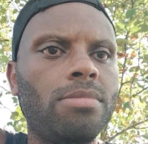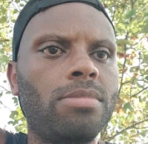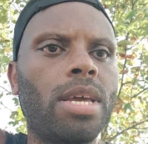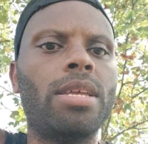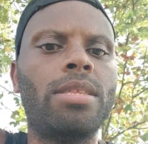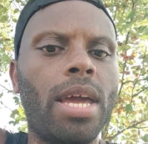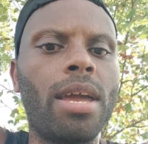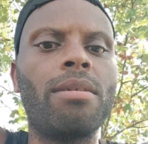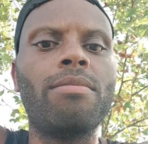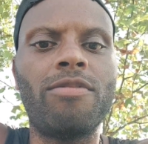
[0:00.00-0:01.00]
that
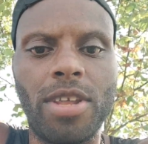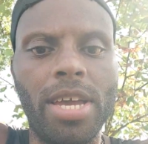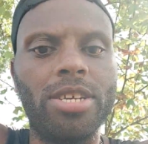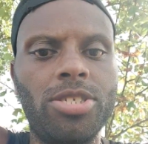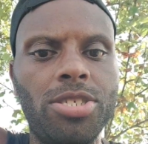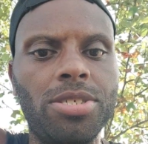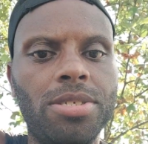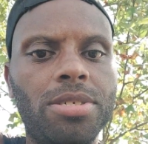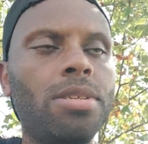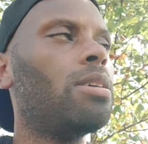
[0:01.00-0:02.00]
damn flesh
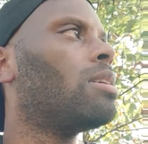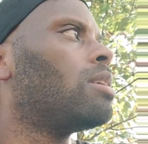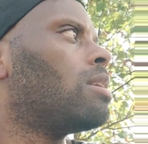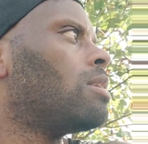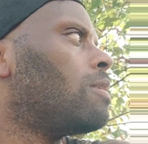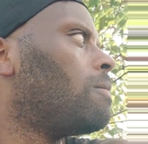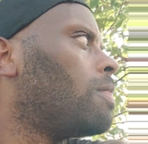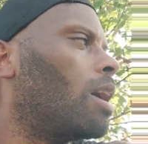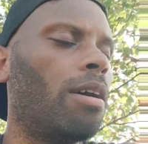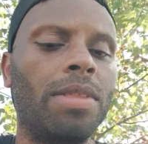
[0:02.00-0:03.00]

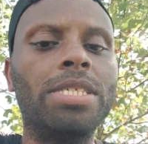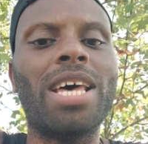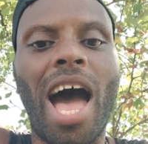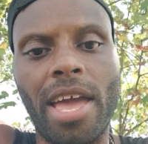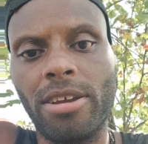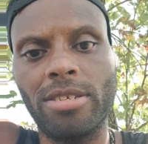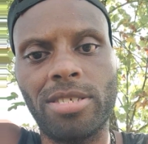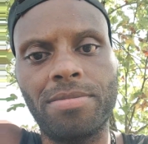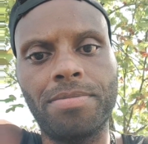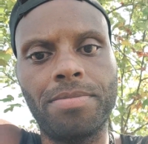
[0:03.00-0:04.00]
of
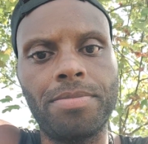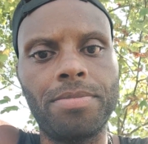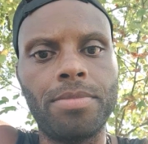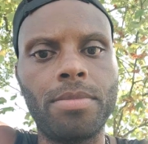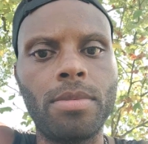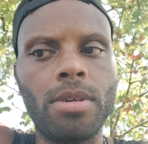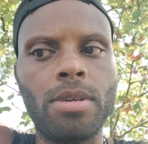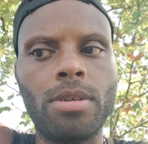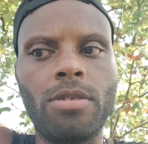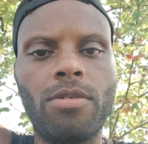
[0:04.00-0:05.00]
desires,
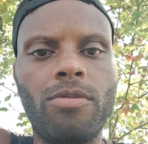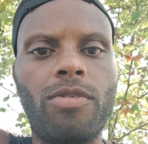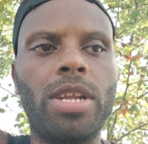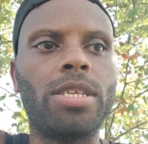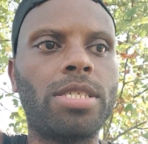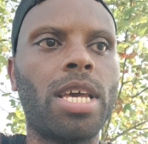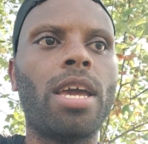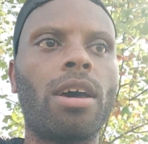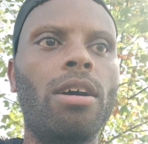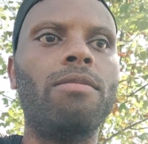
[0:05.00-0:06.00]
for the
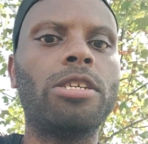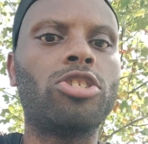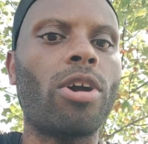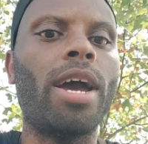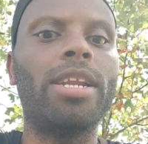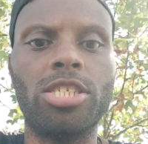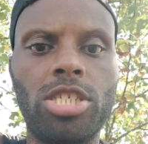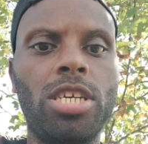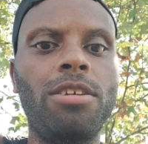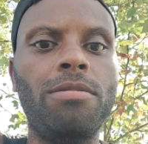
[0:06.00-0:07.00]
sake of trying to
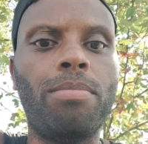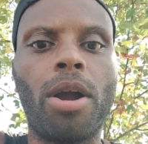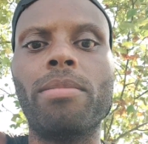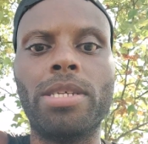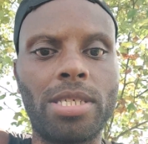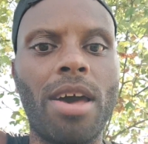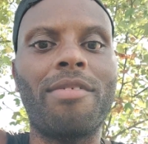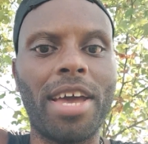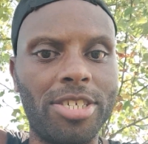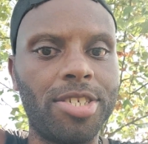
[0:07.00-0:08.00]
achieve permanent
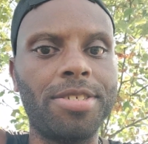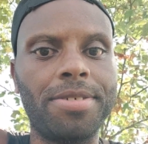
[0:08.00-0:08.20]
salvation.